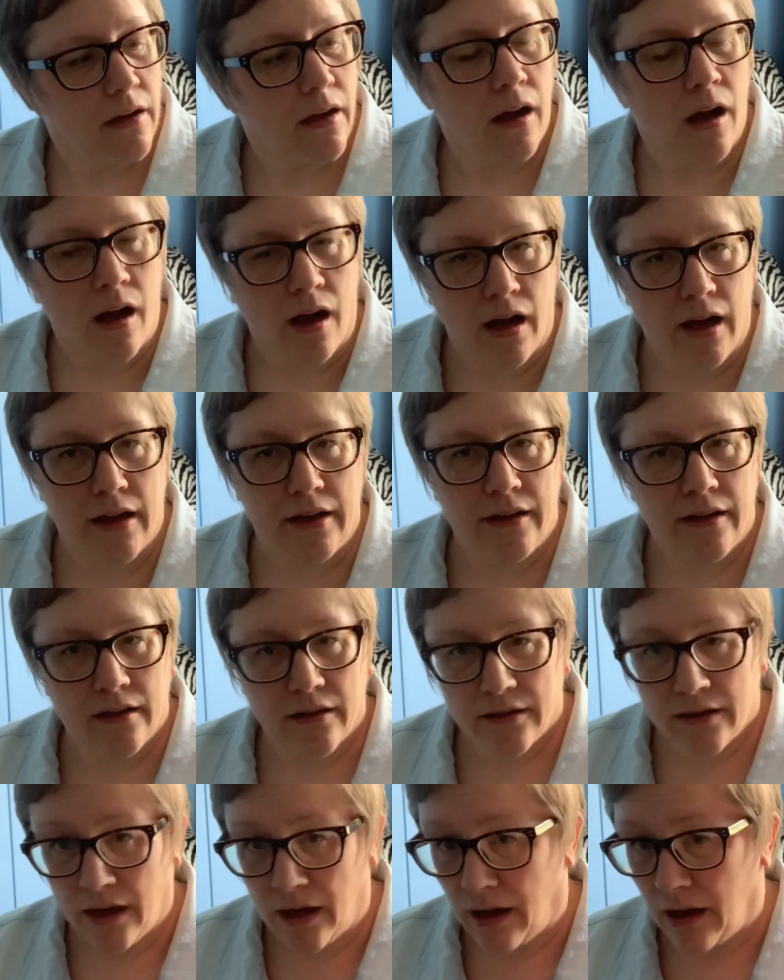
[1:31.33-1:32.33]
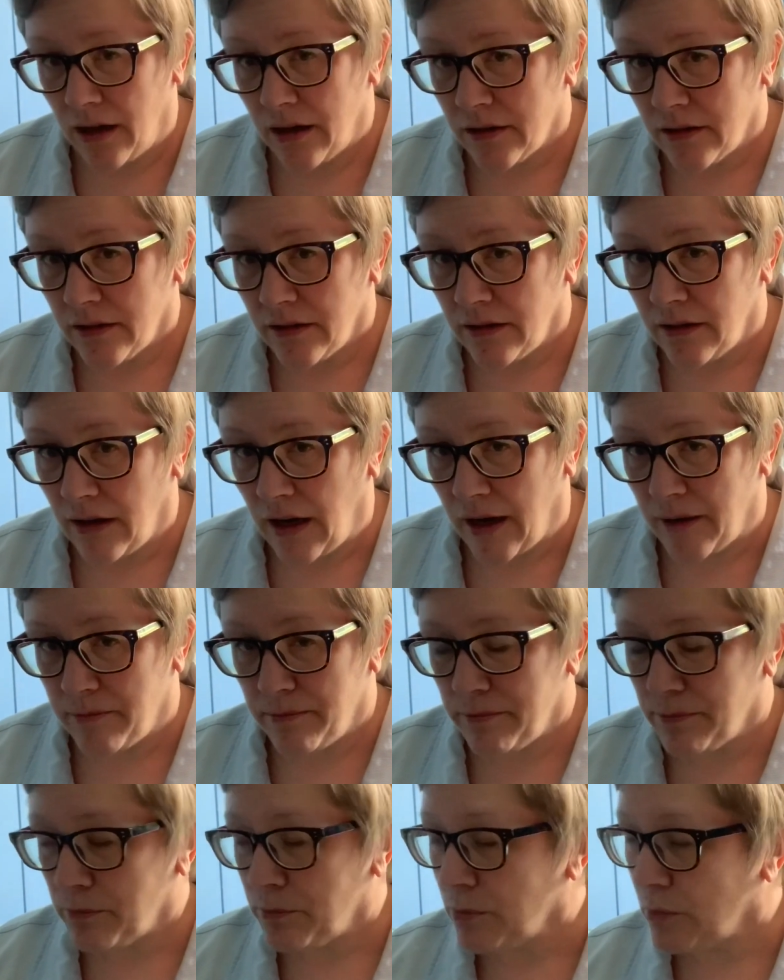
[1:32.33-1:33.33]
Han Kang?
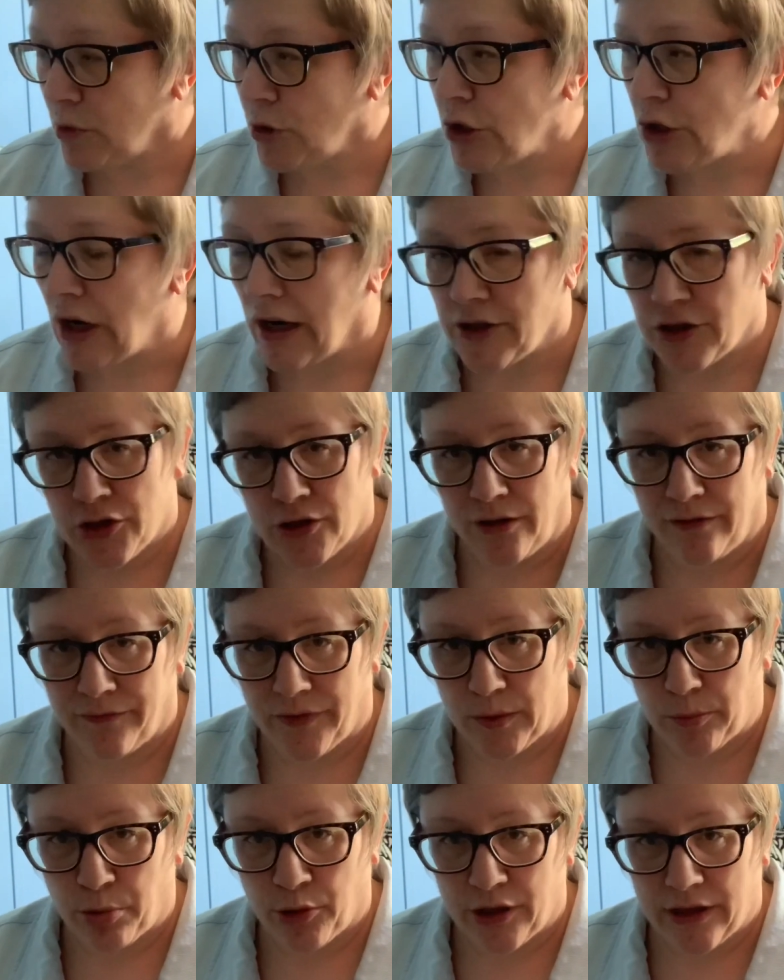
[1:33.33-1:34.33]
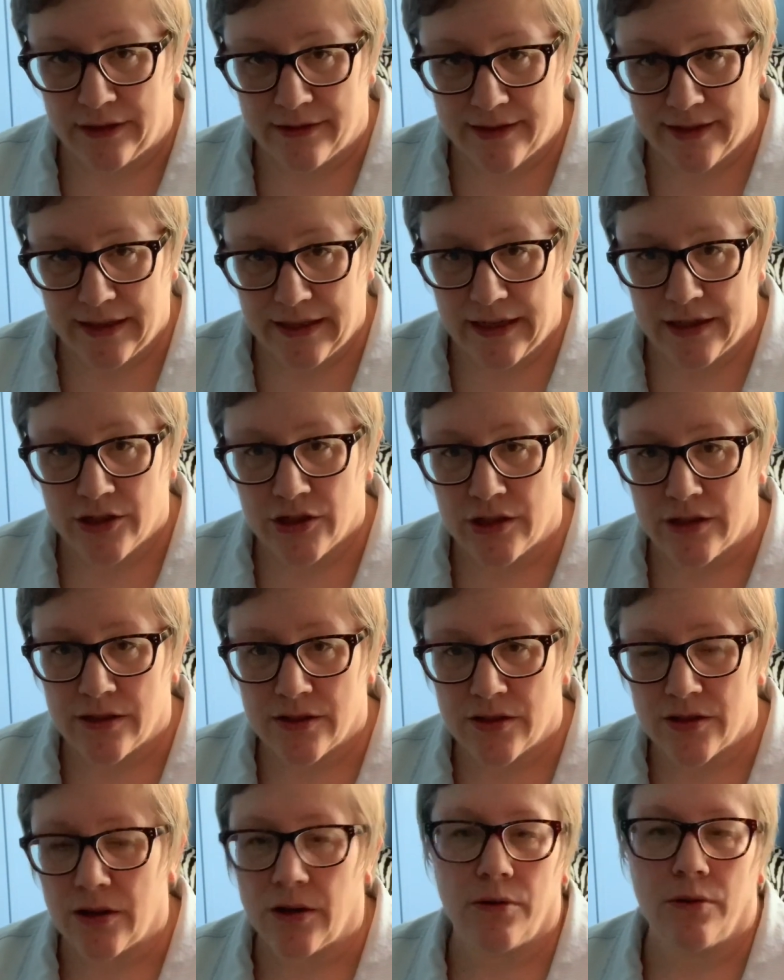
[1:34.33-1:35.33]
I'm not sure of the pronunciation,
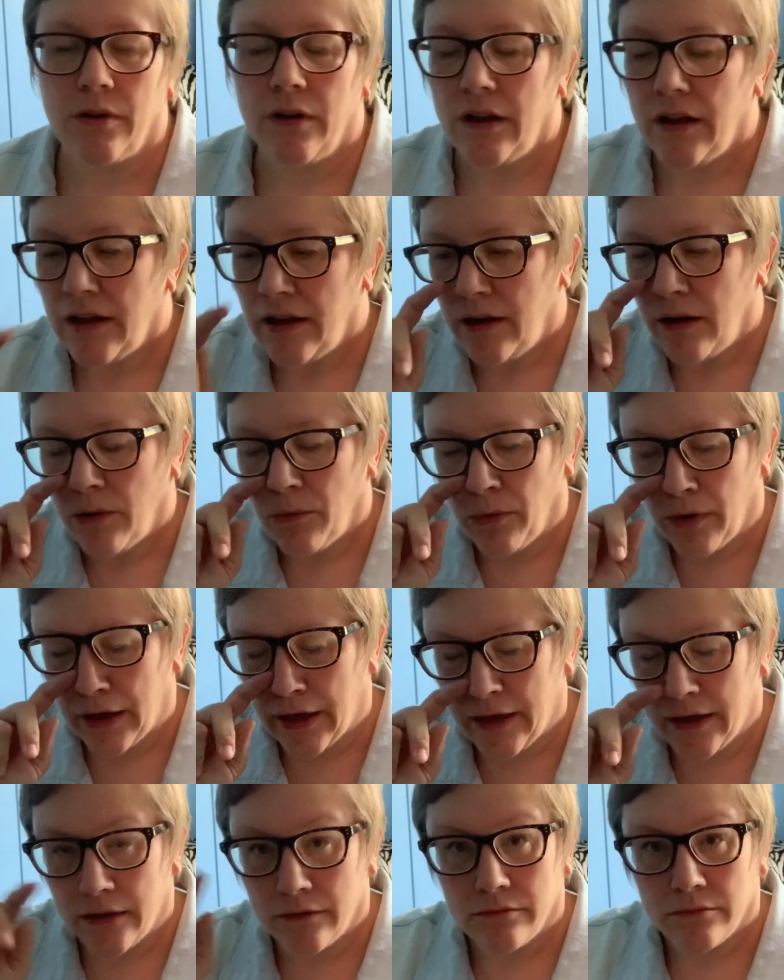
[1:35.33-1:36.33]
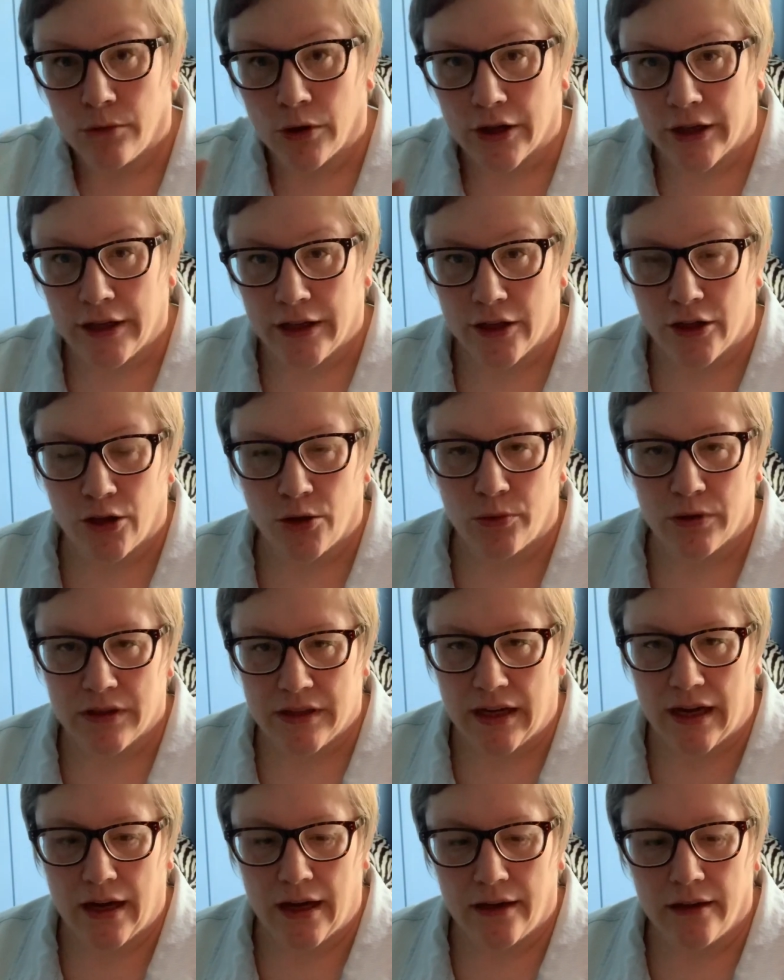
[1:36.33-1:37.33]
so we're gonna go with
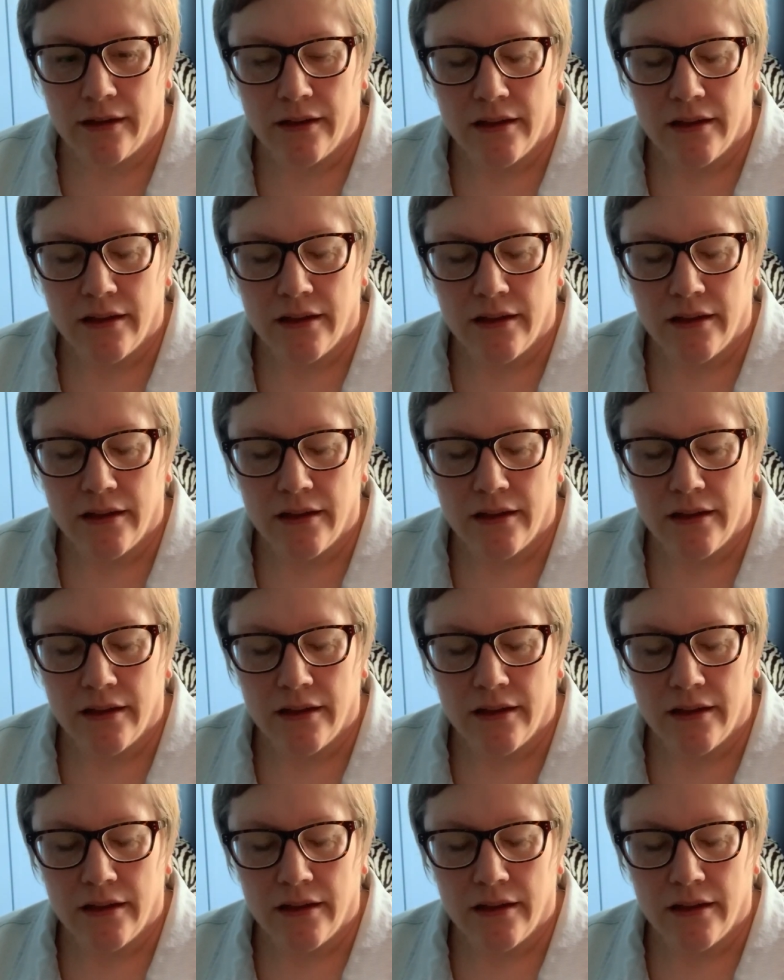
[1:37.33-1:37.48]
that.